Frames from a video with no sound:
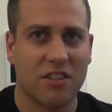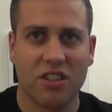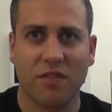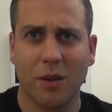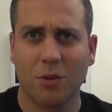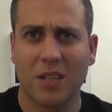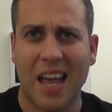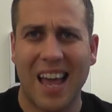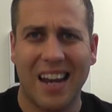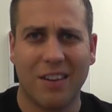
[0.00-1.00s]
it just feels
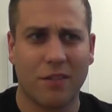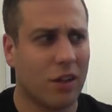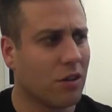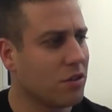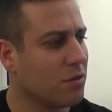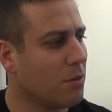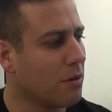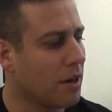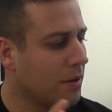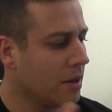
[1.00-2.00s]
a hell of a lot
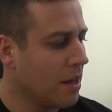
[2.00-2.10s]
smaller.